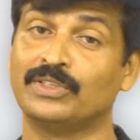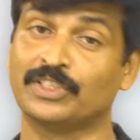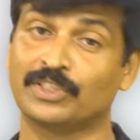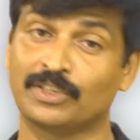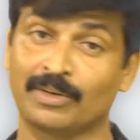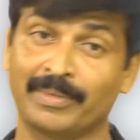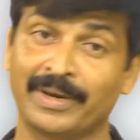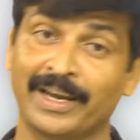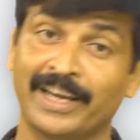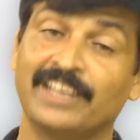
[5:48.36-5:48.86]

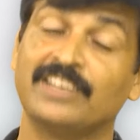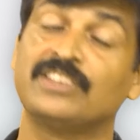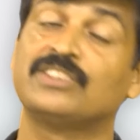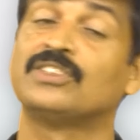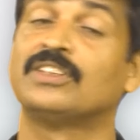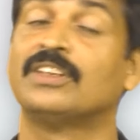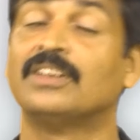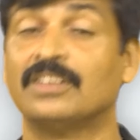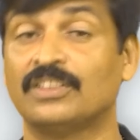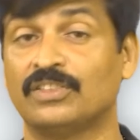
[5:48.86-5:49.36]

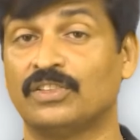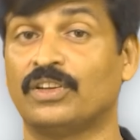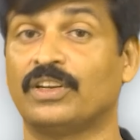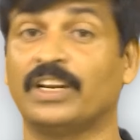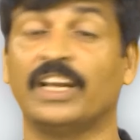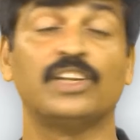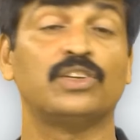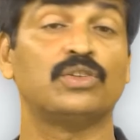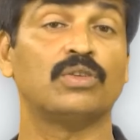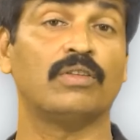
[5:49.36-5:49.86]
determines the
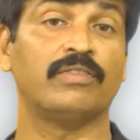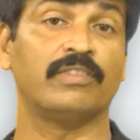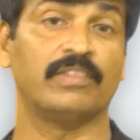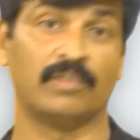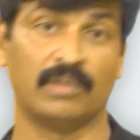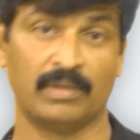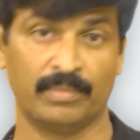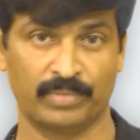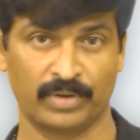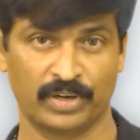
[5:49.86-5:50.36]
rate of
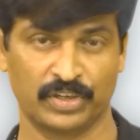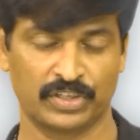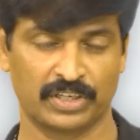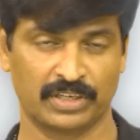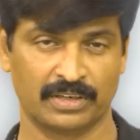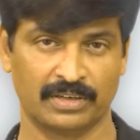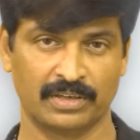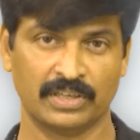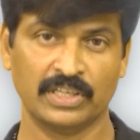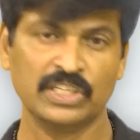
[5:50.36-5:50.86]

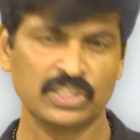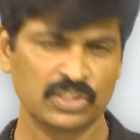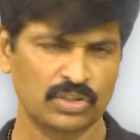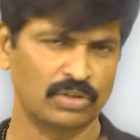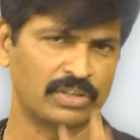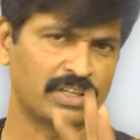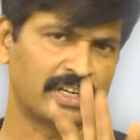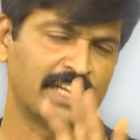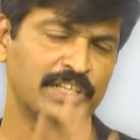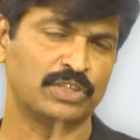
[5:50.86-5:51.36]
evaporation.
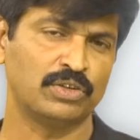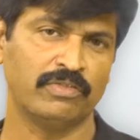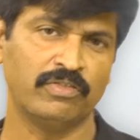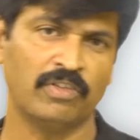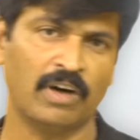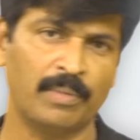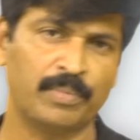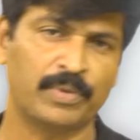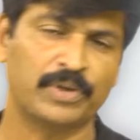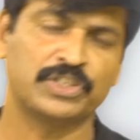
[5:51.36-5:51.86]
So, the rate of
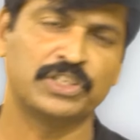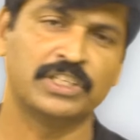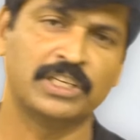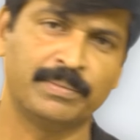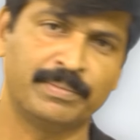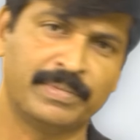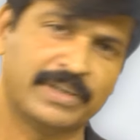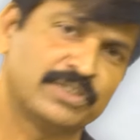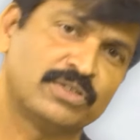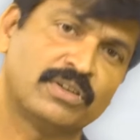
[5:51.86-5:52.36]
evaporation
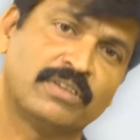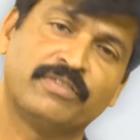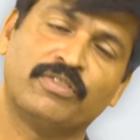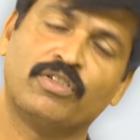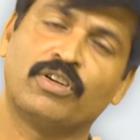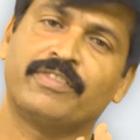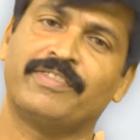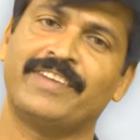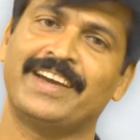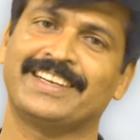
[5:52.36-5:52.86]
depends on
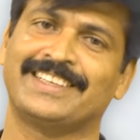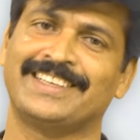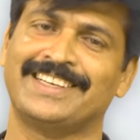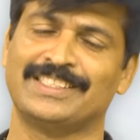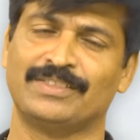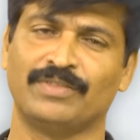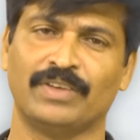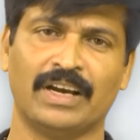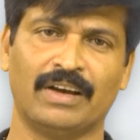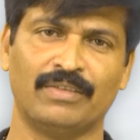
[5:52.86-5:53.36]
4
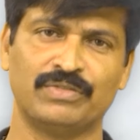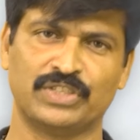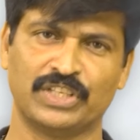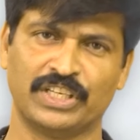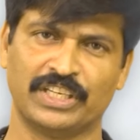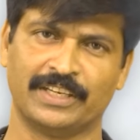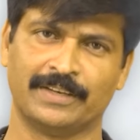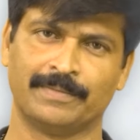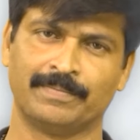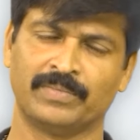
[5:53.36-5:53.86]
factors we have
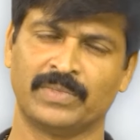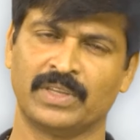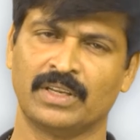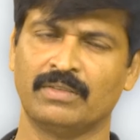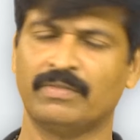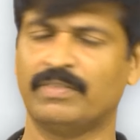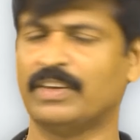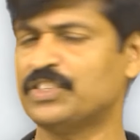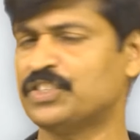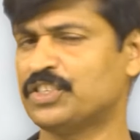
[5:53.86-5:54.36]
seen.
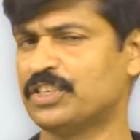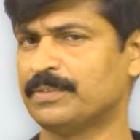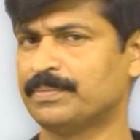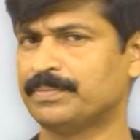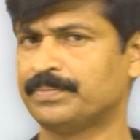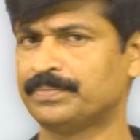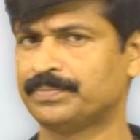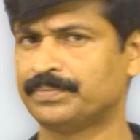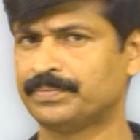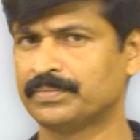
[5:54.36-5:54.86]
First,
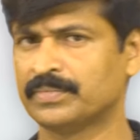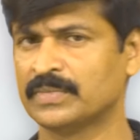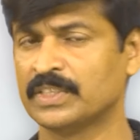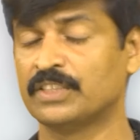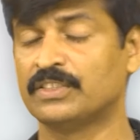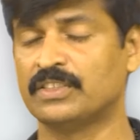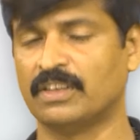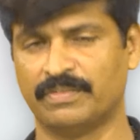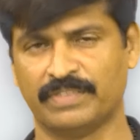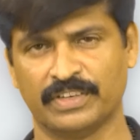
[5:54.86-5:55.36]

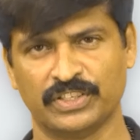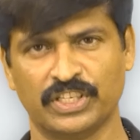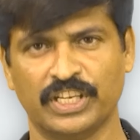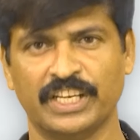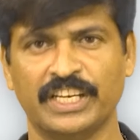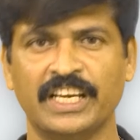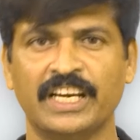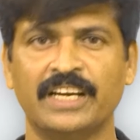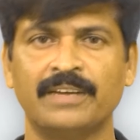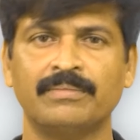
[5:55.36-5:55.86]
surface
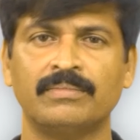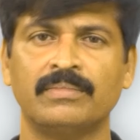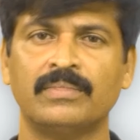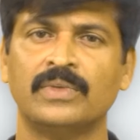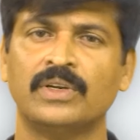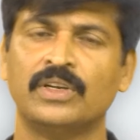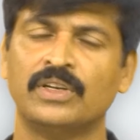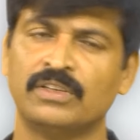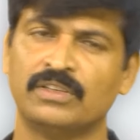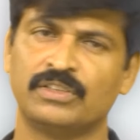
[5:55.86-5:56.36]
area,
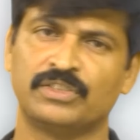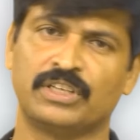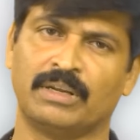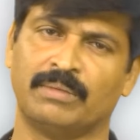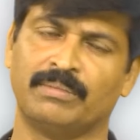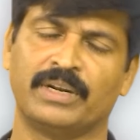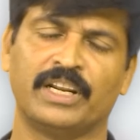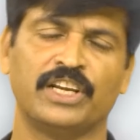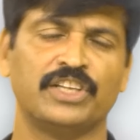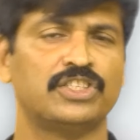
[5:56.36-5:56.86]

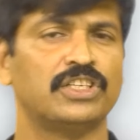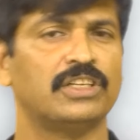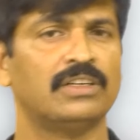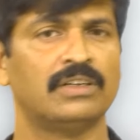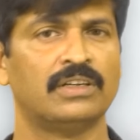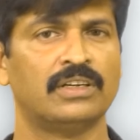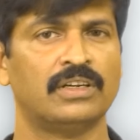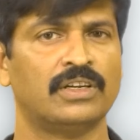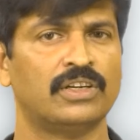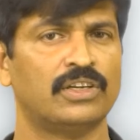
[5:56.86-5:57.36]
temperature,
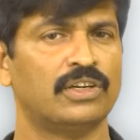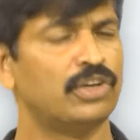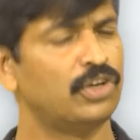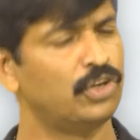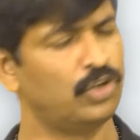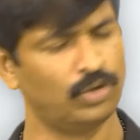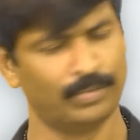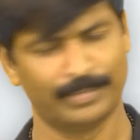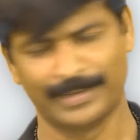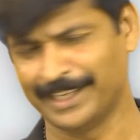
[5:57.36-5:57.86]

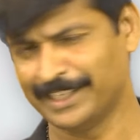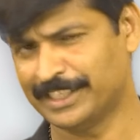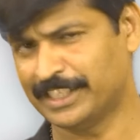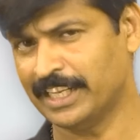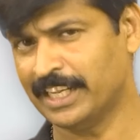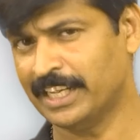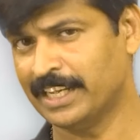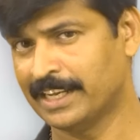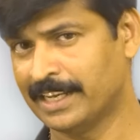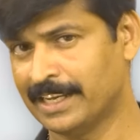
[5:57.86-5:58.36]

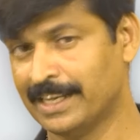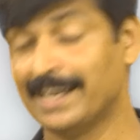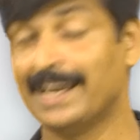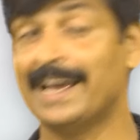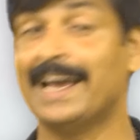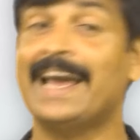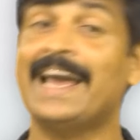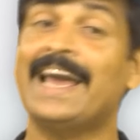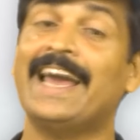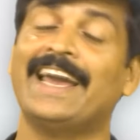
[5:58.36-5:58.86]
humidity
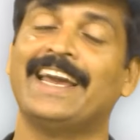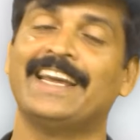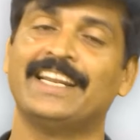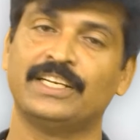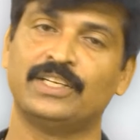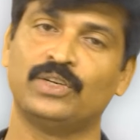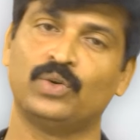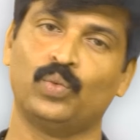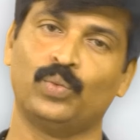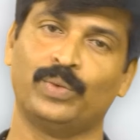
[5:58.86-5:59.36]

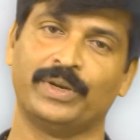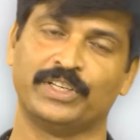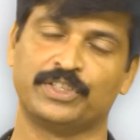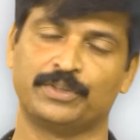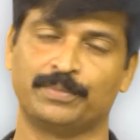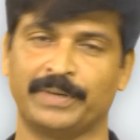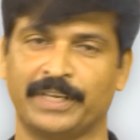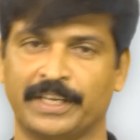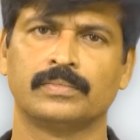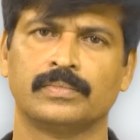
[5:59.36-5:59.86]
and wind
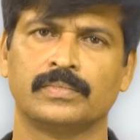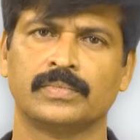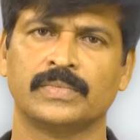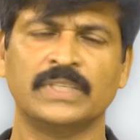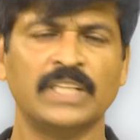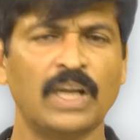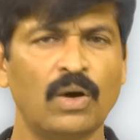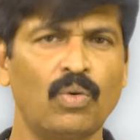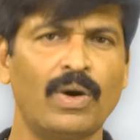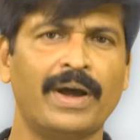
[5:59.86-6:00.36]
speed.
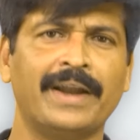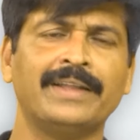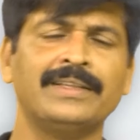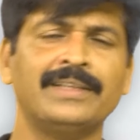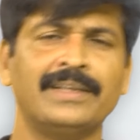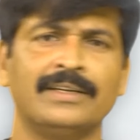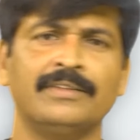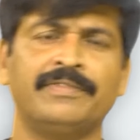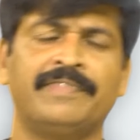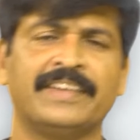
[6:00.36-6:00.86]
Now,
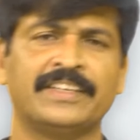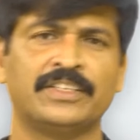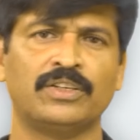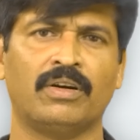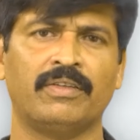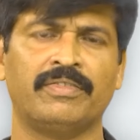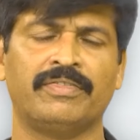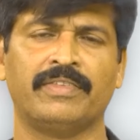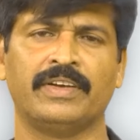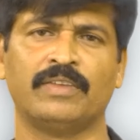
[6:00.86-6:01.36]
another effect
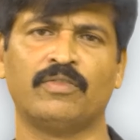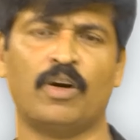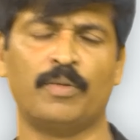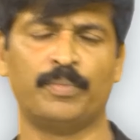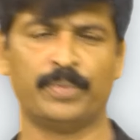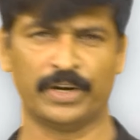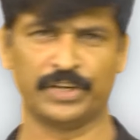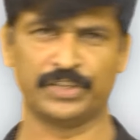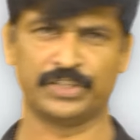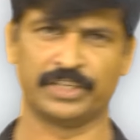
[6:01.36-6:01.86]
of
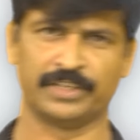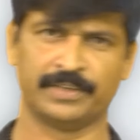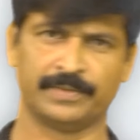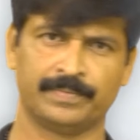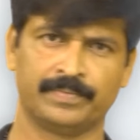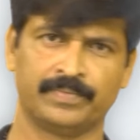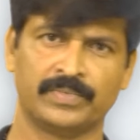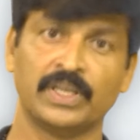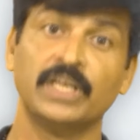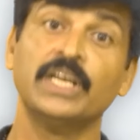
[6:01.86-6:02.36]
evaporation.
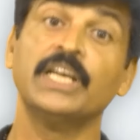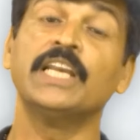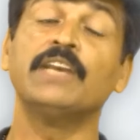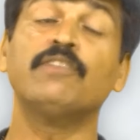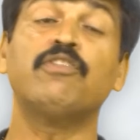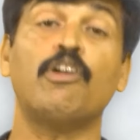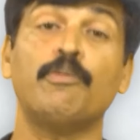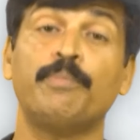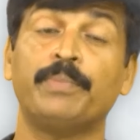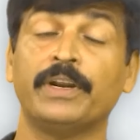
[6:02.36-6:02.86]

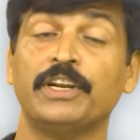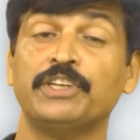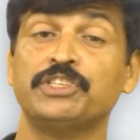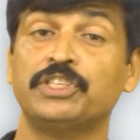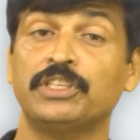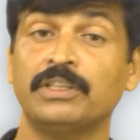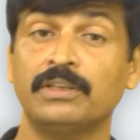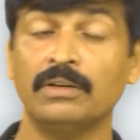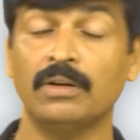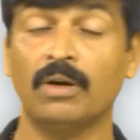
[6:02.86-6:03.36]

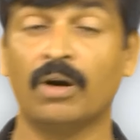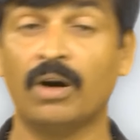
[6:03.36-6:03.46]
Evaporation